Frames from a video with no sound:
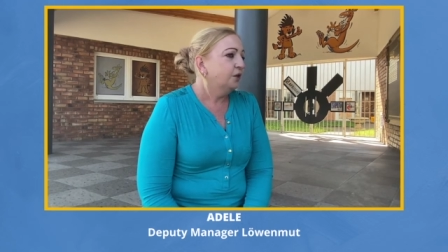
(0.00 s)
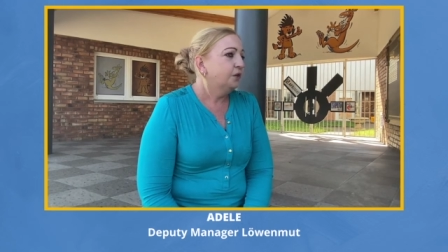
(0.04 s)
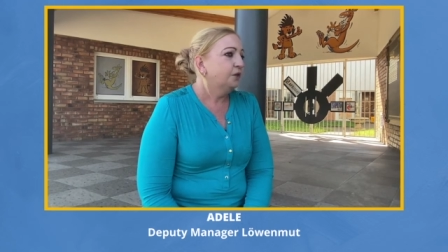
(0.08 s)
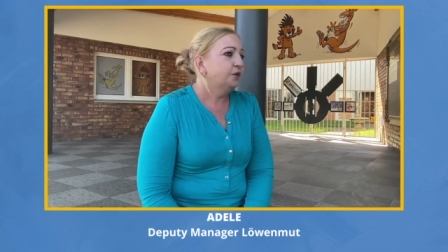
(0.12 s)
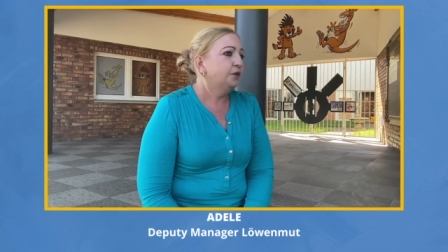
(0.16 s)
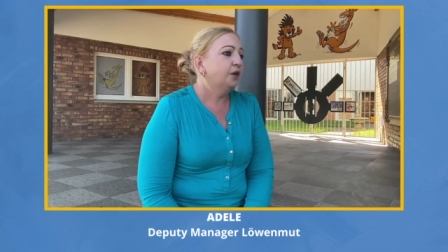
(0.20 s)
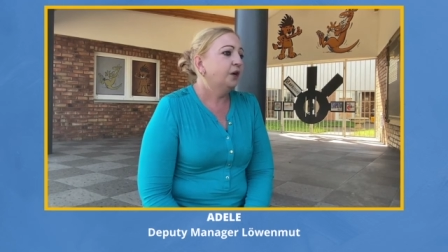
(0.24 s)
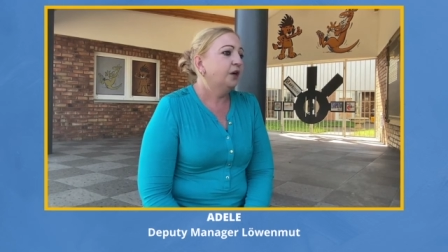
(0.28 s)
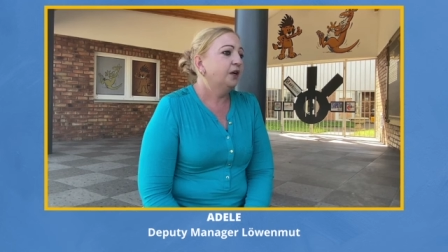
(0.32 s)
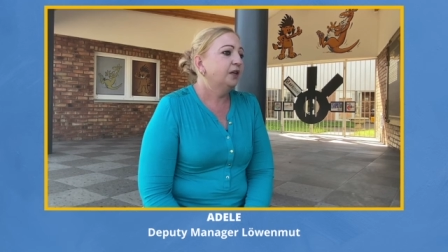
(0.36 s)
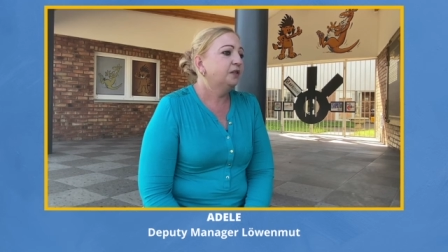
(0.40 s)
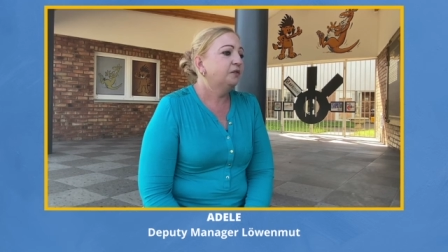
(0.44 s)

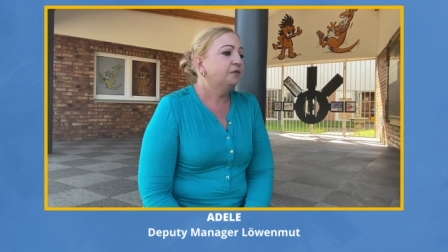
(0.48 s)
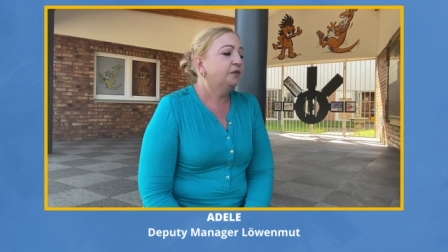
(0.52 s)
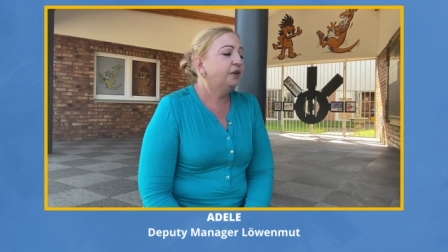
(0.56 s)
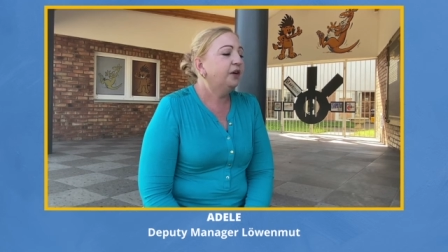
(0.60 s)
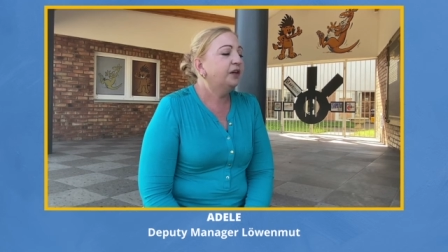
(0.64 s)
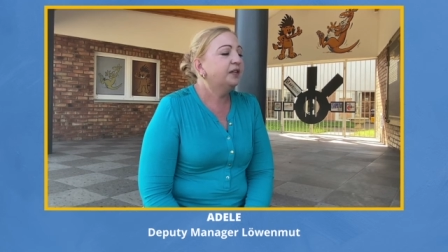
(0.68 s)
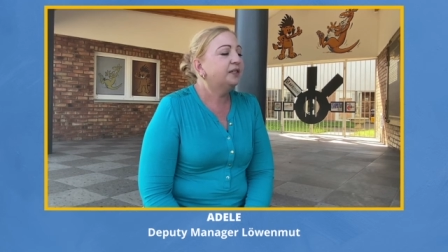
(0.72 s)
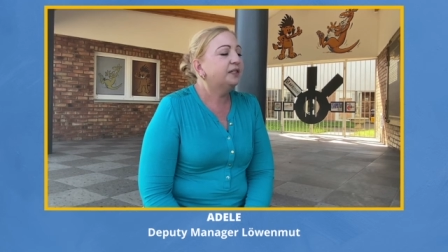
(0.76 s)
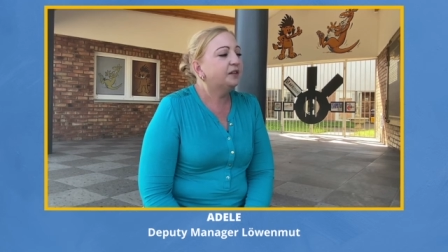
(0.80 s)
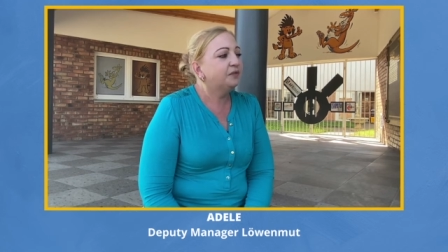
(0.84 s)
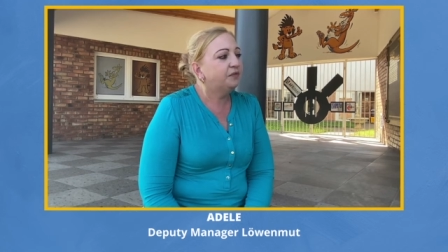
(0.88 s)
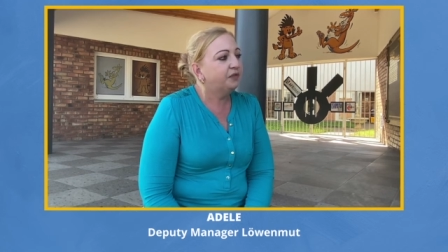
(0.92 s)
So it's
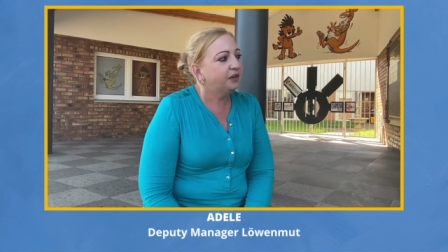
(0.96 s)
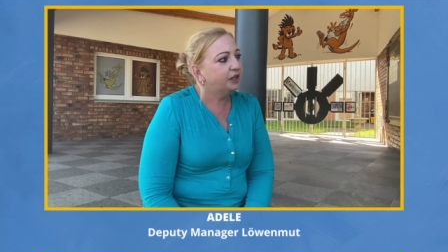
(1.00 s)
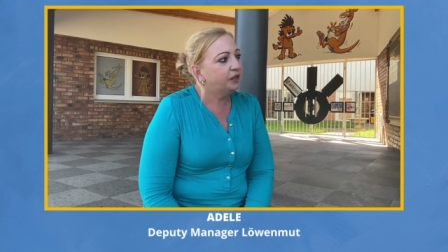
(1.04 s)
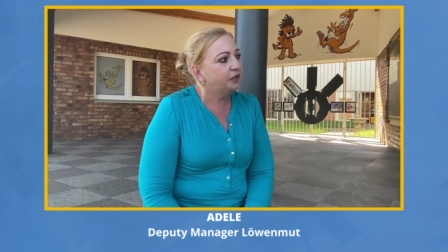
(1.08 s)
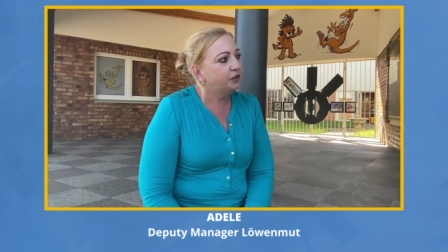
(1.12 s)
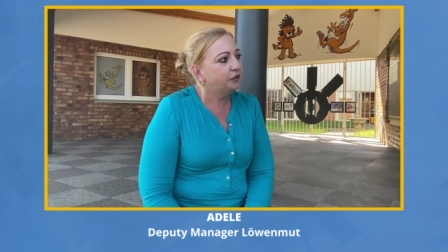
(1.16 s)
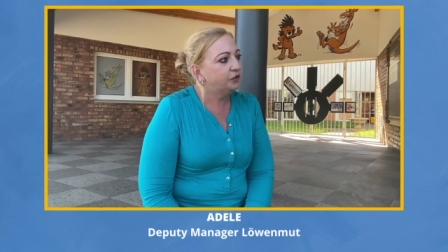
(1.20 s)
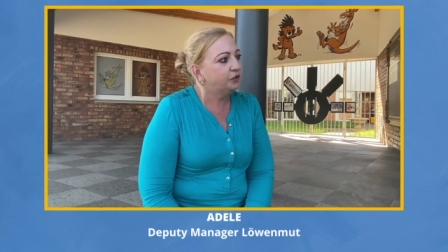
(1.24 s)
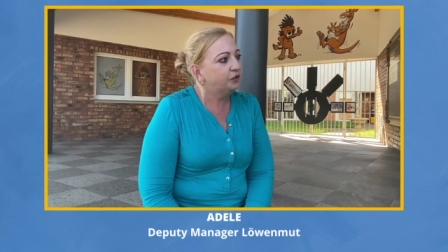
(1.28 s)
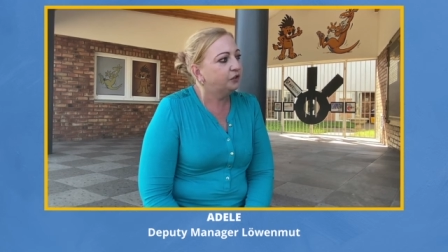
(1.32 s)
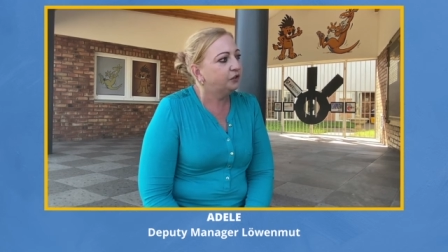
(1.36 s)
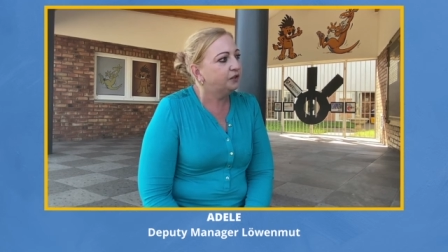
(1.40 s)
very
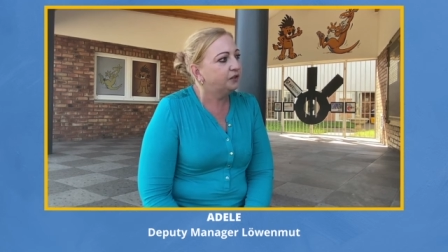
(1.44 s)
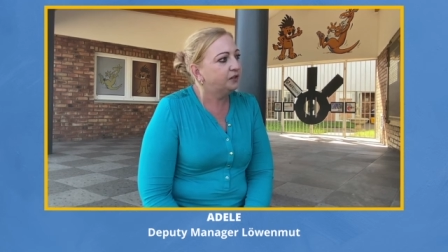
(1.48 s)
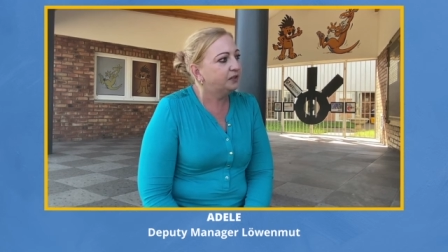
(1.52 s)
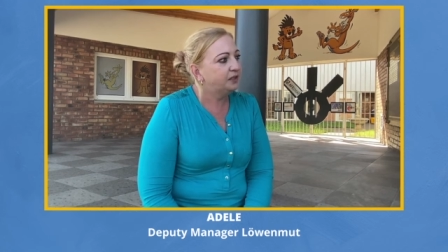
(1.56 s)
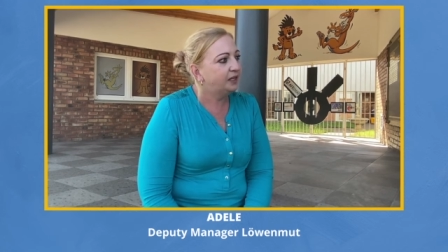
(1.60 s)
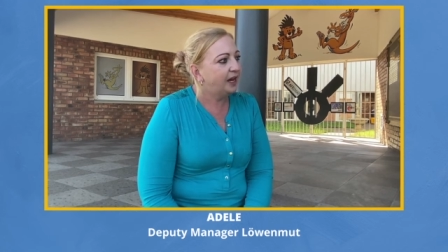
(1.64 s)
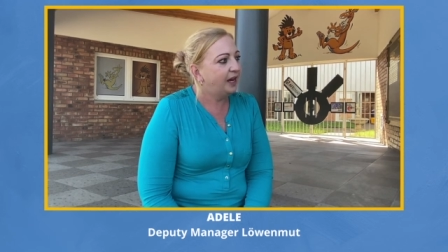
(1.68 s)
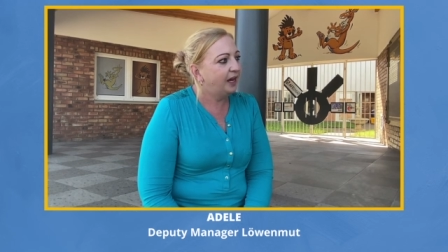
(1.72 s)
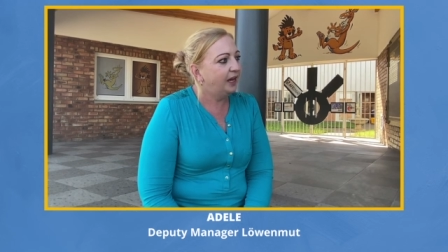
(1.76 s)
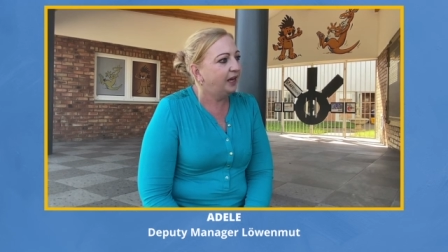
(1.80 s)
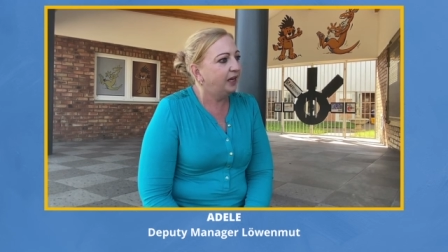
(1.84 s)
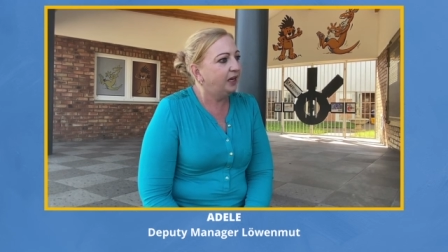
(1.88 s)
difficult to
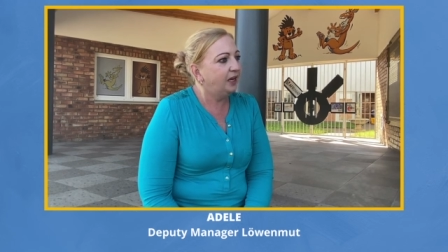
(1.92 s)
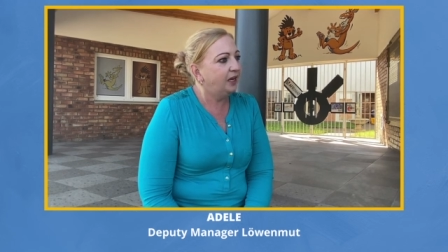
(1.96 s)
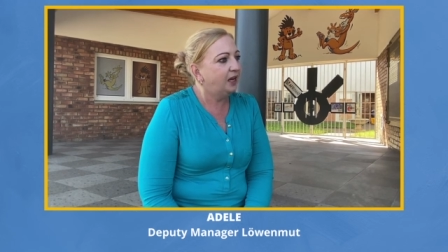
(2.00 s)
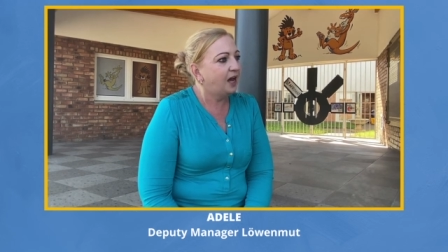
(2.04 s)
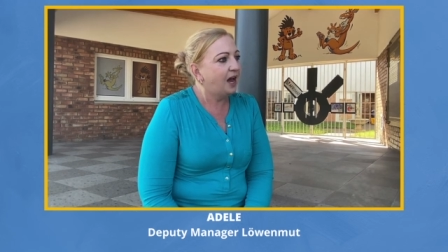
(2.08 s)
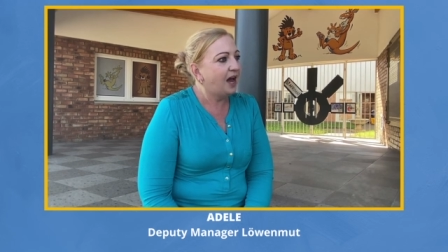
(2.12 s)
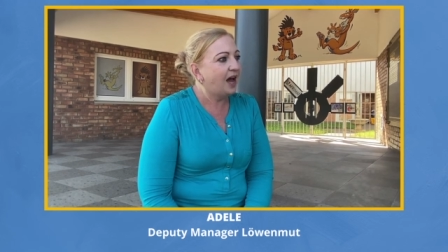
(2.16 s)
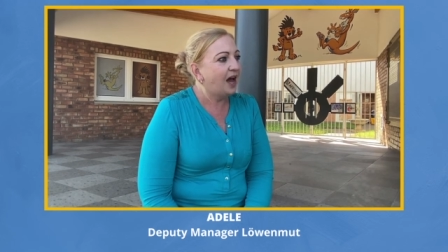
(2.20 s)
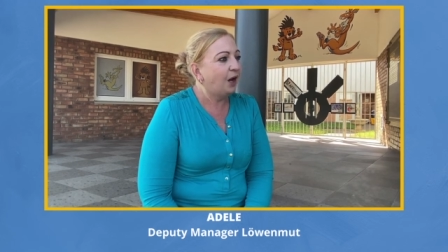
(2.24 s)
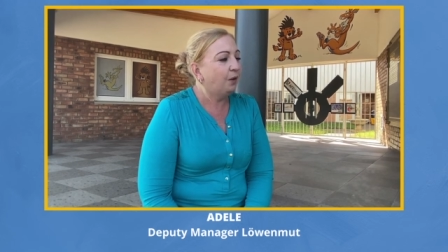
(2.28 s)
say